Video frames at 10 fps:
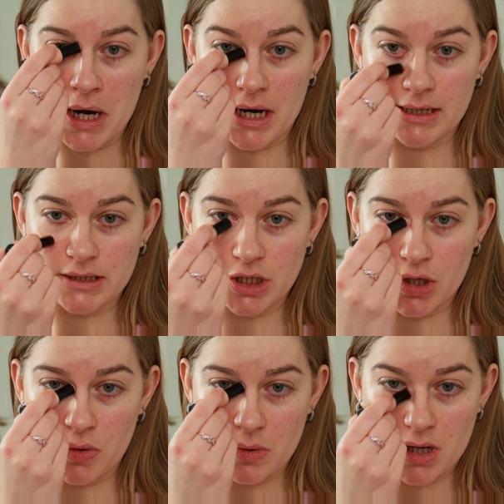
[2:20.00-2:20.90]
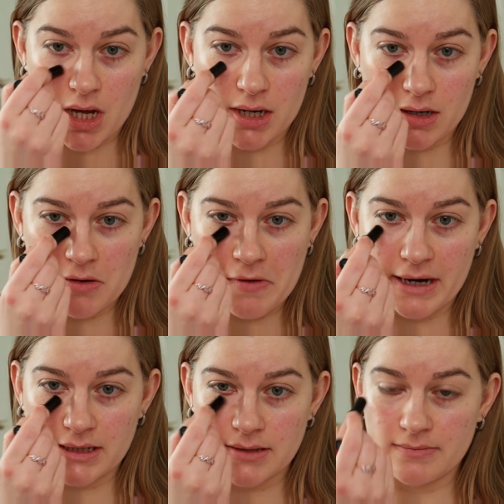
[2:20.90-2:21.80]
I like to colour
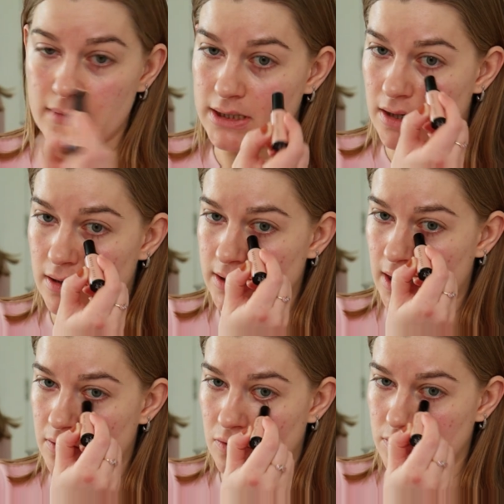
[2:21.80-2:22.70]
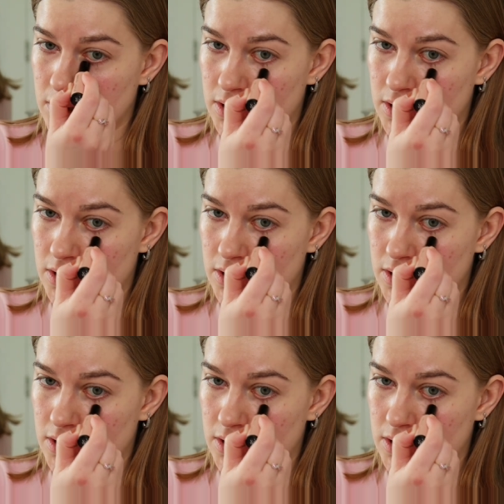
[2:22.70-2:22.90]
correct my dark circles,